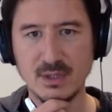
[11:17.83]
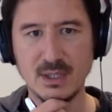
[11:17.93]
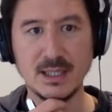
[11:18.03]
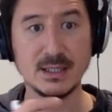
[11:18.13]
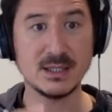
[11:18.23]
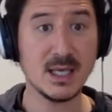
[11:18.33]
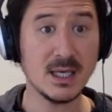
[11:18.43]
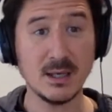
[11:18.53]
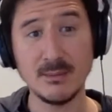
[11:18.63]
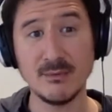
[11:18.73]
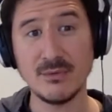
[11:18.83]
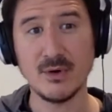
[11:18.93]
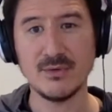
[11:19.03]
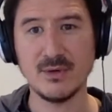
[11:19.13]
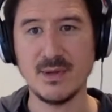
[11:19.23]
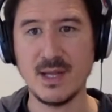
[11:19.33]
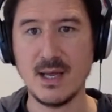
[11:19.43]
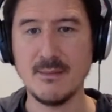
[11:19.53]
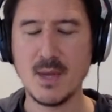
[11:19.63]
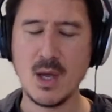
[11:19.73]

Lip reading: and he had taken a month off here and there.